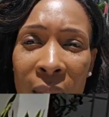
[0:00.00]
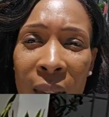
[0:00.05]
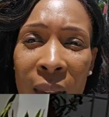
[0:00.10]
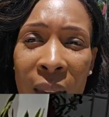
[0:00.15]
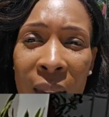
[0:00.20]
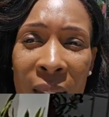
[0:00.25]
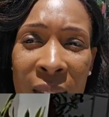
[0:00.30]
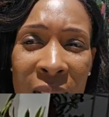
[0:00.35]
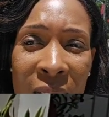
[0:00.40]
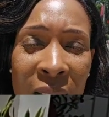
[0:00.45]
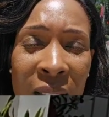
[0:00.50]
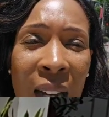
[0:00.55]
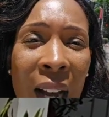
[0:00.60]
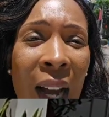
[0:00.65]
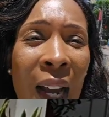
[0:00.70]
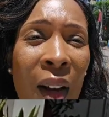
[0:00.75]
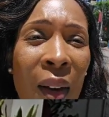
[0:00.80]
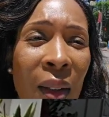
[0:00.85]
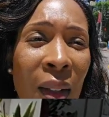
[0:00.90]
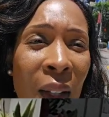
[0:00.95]
the
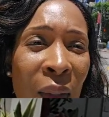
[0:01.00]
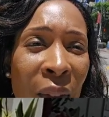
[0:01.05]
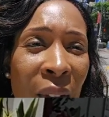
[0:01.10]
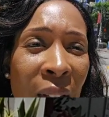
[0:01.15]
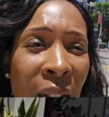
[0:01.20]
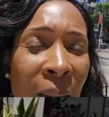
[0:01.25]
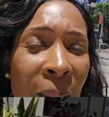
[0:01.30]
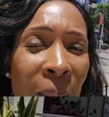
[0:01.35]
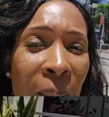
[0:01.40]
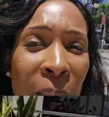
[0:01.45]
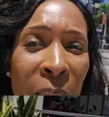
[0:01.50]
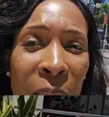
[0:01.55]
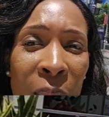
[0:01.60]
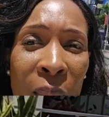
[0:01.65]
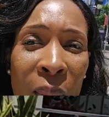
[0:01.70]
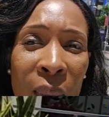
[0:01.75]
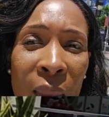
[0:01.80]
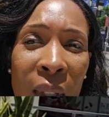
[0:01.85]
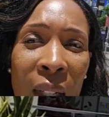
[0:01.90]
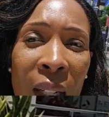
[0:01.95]
style of it
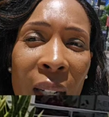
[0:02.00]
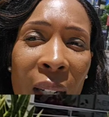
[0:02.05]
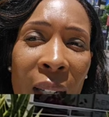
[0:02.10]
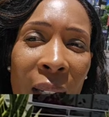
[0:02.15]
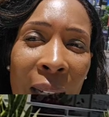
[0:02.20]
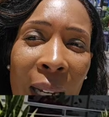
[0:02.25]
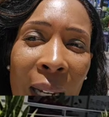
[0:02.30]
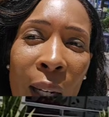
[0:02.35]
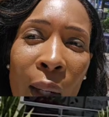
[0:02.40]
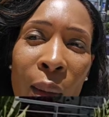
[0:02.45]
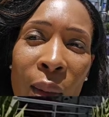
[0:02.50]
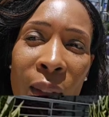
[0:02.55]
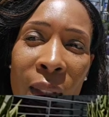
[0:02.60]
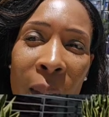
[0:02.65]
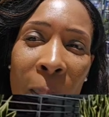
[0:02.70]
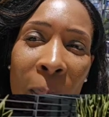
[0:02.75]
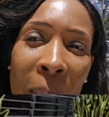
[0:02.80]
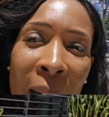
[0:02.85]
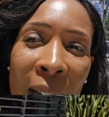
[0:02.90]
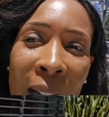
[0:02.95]
allows the
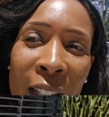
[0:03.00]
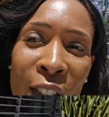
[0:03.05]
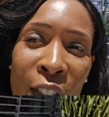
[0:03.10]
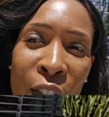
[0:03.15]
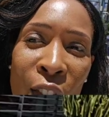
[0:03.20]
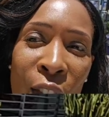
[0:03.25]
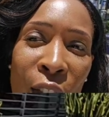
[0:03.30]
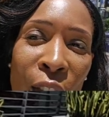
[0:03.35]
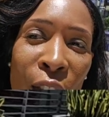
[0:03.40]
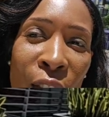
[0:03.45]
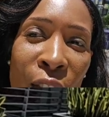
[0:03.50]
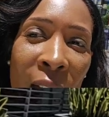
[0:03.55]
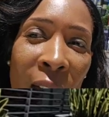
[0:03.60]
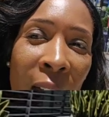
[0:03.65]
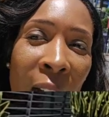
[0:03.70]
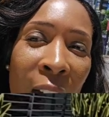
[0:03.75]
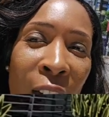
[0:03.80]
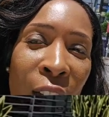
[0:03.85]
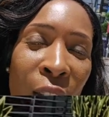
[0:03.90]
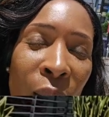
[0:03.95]
passengers to
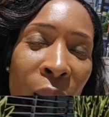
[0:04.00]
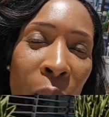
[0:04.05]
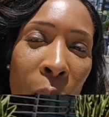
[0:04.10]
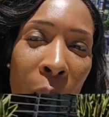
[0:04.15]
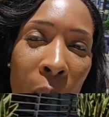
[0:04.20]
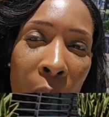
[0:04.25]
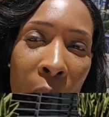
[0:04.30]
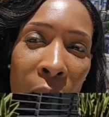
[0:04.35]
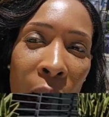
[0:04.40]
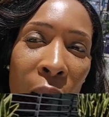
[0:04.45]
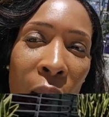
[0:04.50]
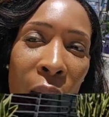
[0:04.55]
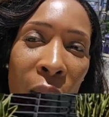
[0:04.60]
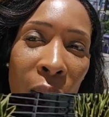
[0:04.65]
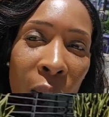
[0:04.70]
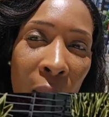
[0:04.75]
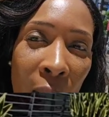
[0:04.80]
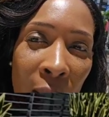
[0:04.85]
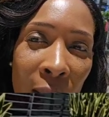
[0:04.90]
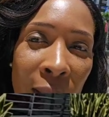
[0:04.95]
actually walk
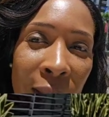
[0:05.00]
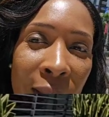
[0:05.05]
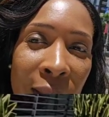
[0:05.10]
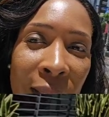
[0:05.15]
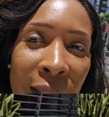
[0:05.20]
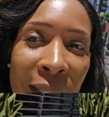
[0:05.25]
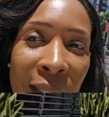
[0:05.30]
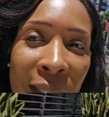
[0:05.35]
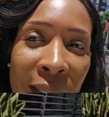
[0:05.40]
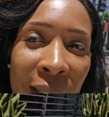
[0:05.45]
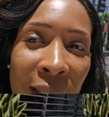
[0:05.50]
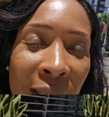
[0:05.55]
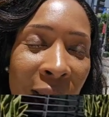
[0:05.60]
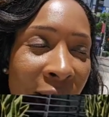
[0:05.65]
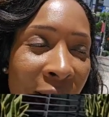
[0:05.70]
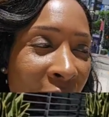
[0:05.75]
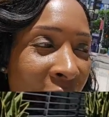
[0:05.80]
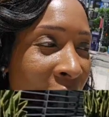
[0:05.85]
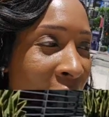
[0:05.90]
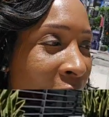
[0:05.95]
across
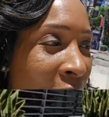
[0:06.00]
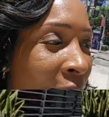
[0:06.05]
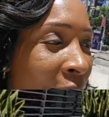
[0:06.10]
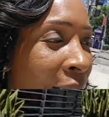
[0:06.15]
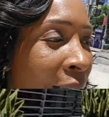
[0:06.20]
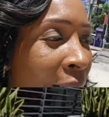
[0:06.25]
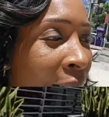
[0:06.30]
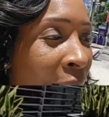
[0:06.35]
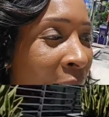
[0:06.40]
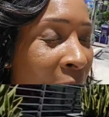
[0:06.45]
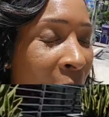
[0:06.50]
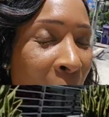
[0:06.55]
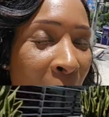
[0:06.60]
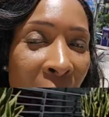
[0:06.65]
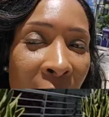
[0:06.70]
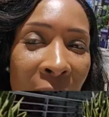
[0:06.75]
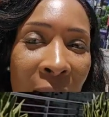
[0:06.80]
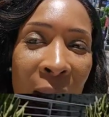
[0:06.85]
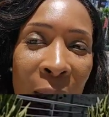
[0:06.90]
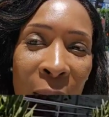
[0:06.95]
the
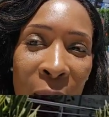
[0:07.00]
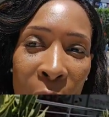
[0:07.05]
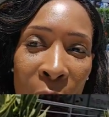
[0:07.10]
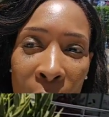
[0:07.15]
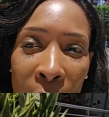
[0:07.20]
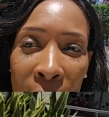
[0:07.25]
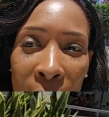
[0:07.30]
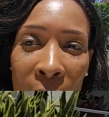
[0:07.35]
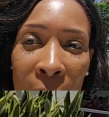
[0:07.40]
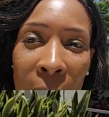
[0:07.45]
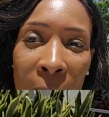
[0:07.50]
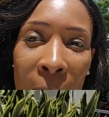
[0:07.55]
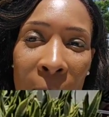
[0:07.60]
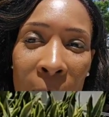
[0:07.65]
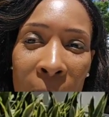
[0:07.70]
platform